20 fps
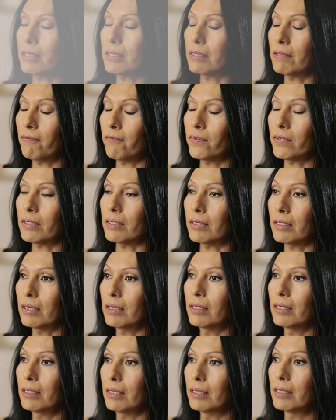still feel
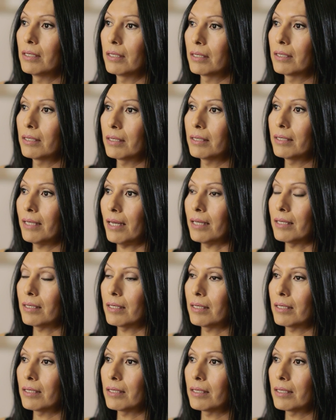that